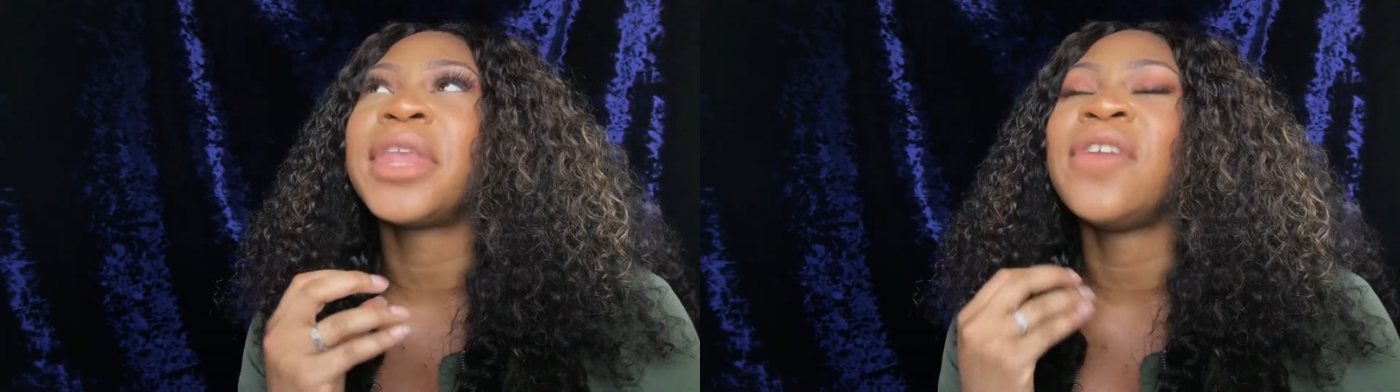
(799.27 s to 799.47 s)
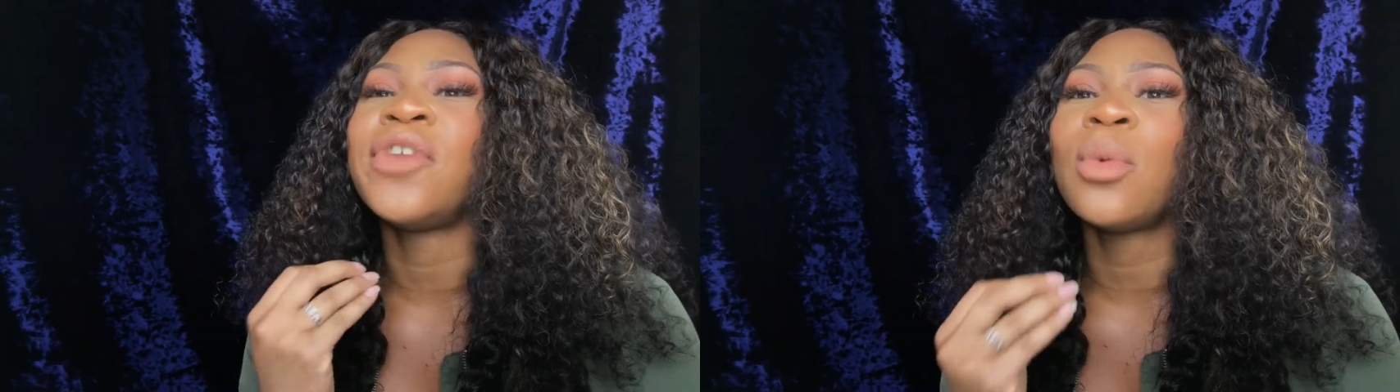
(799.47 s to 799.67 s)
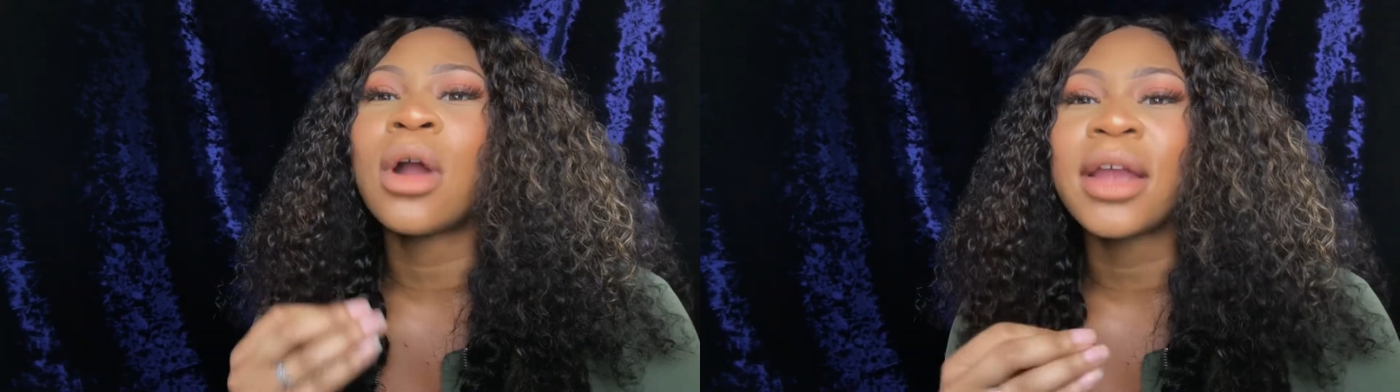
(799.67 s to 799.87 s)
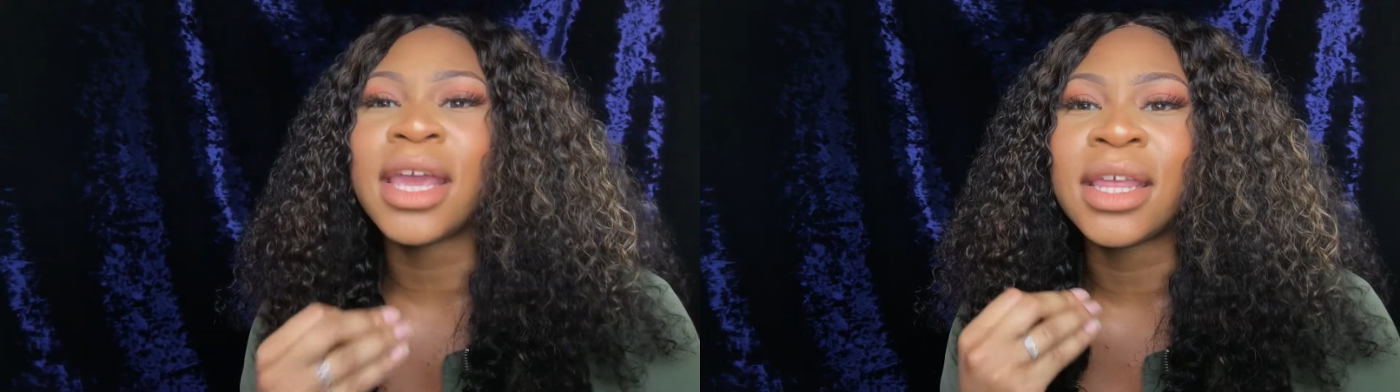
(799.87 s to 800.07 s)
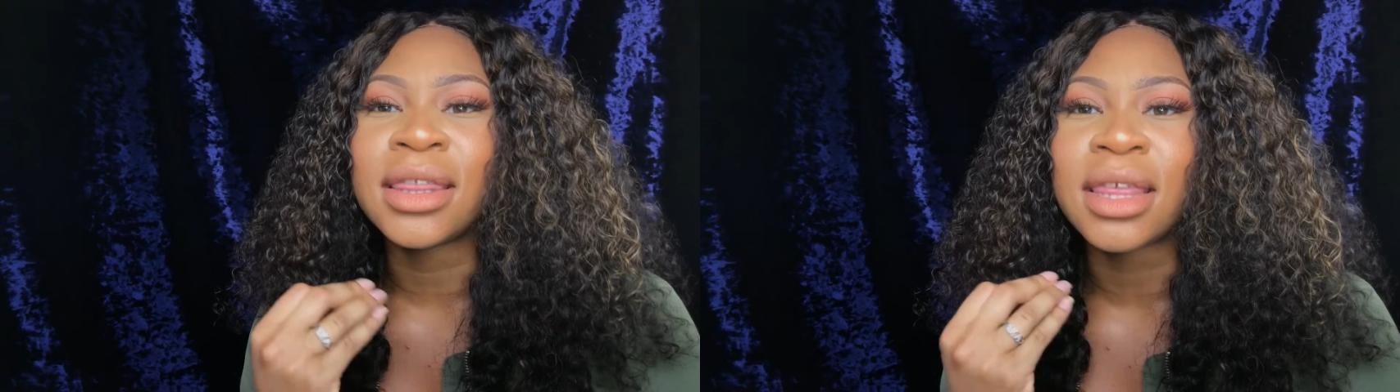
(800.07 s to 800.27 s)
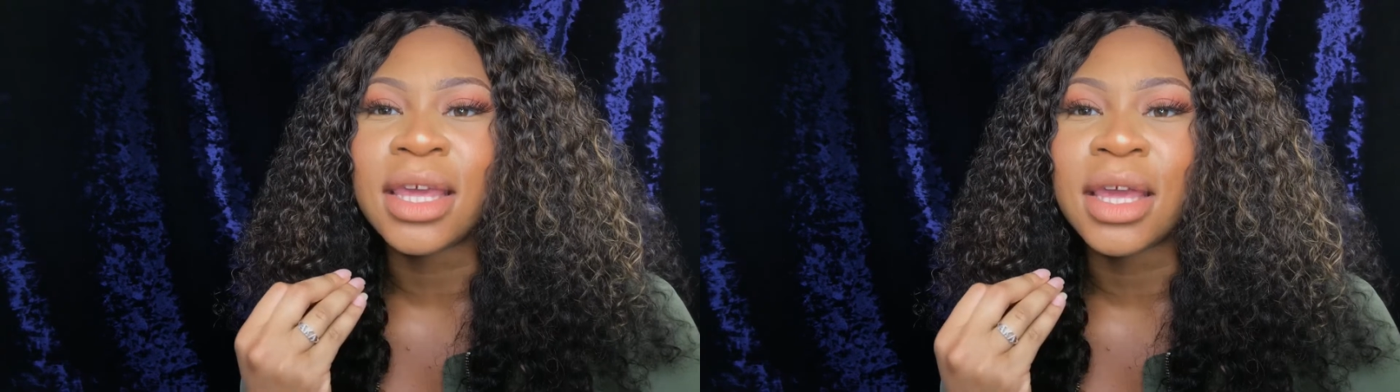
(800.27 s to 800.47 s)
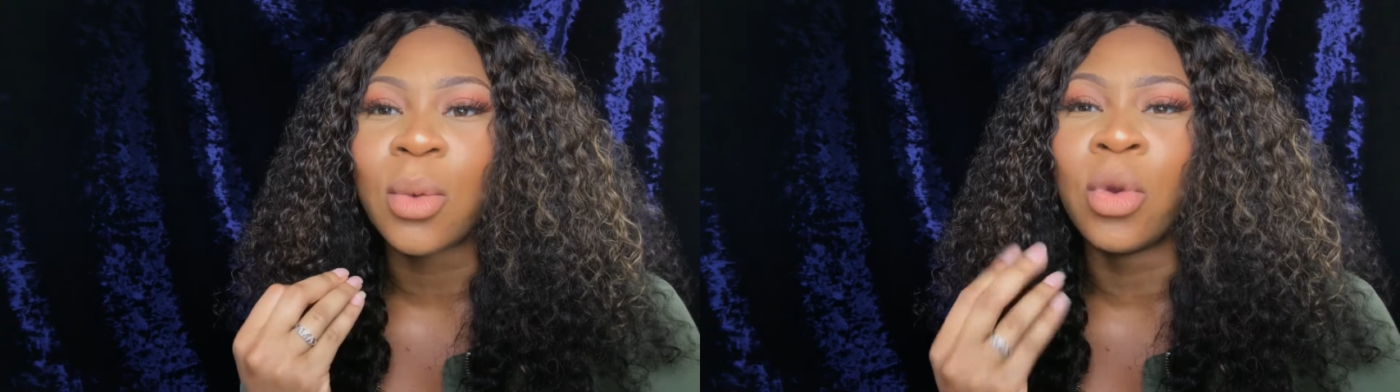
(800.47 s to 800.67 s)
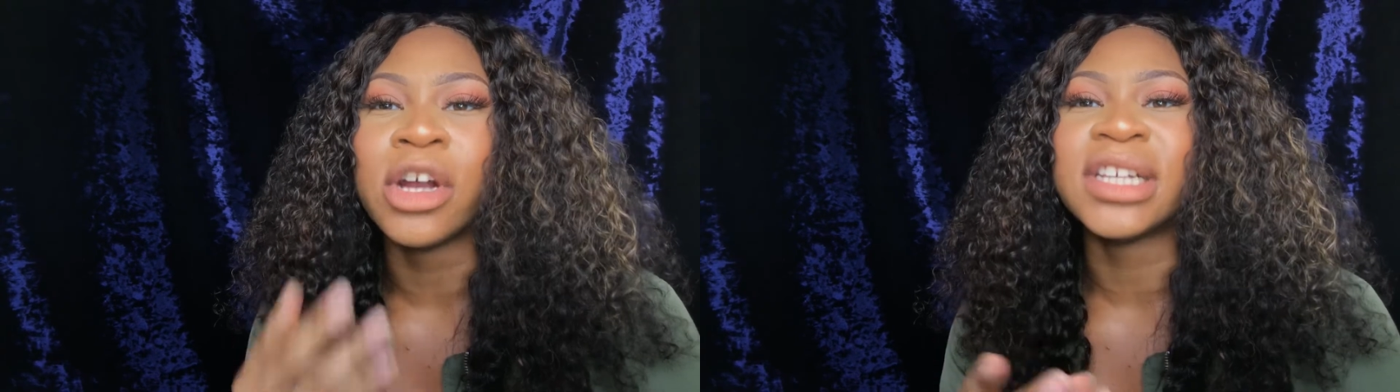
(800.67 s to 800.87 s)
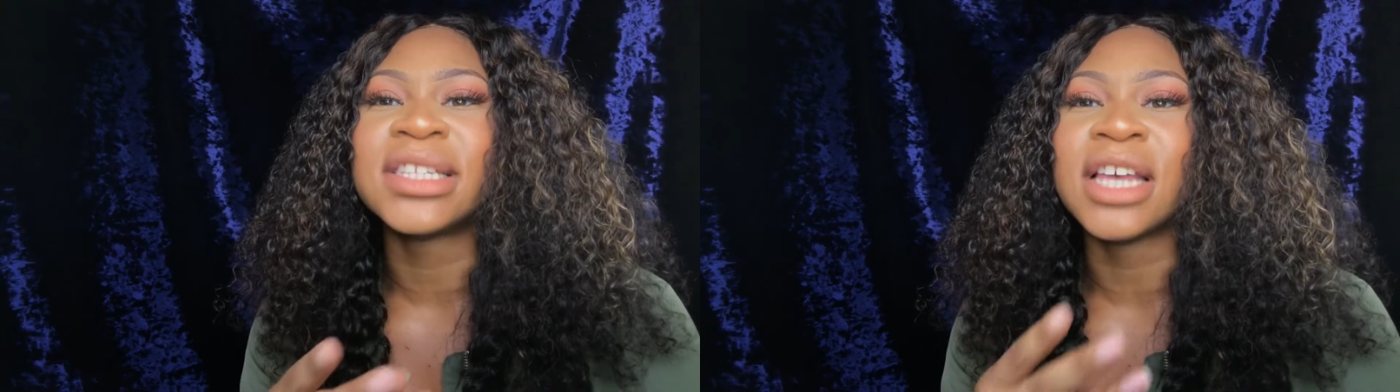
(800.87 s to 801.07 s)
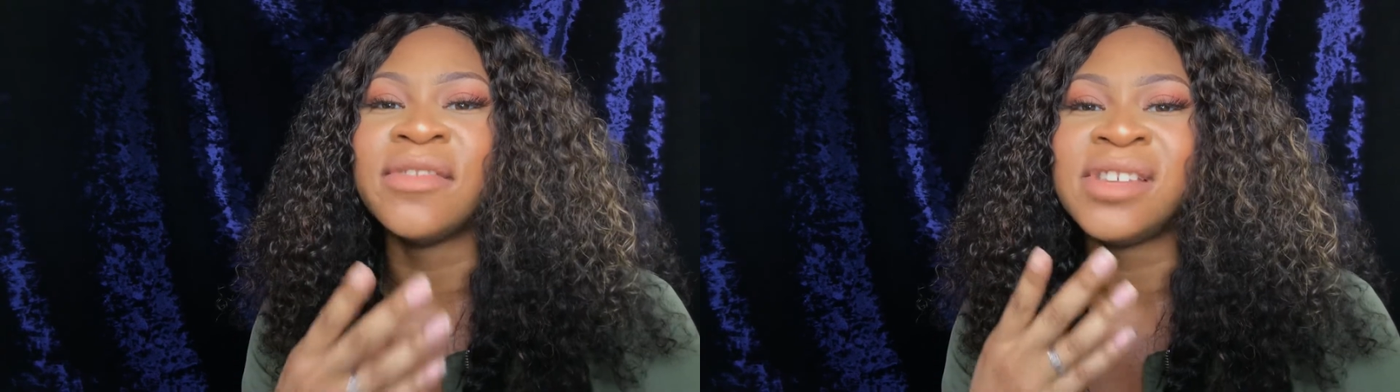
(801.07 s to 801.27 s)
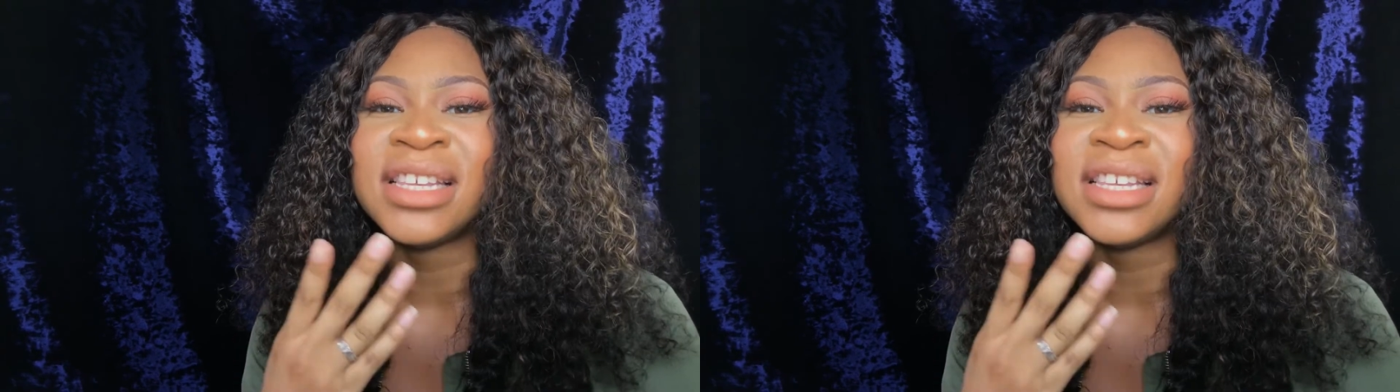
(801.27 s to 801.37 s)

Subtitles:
If you are in the works of